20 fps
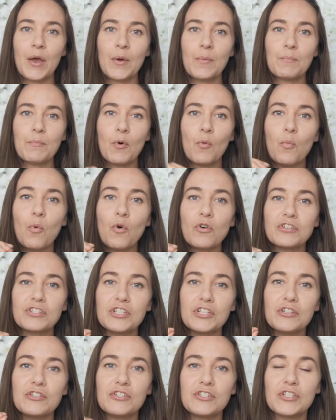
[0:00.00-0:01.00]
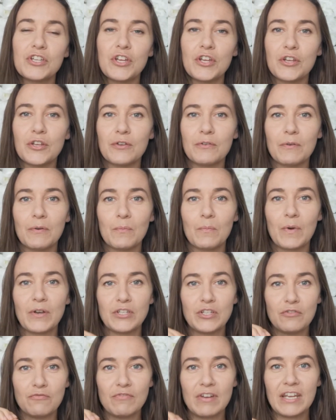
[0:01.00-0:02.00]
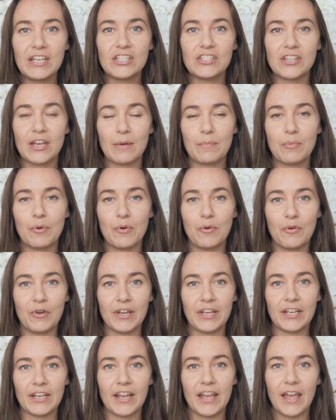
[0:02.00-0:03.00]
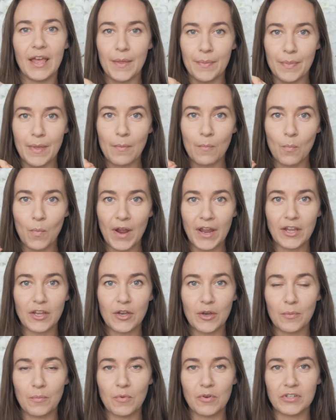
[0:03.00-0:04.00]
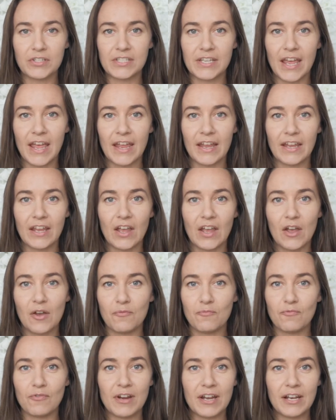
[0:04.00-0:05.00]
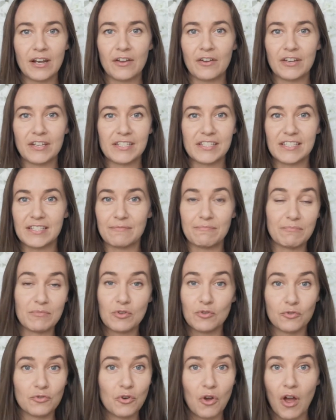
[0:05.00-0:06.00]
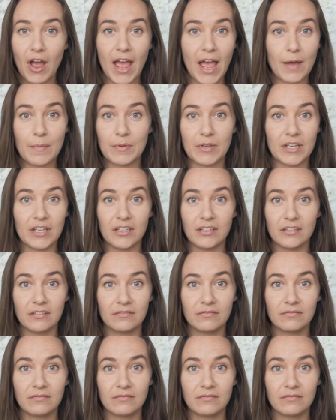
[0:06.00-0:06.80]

But what do you do when you reach that point and then wake up one day and realise you're not happy?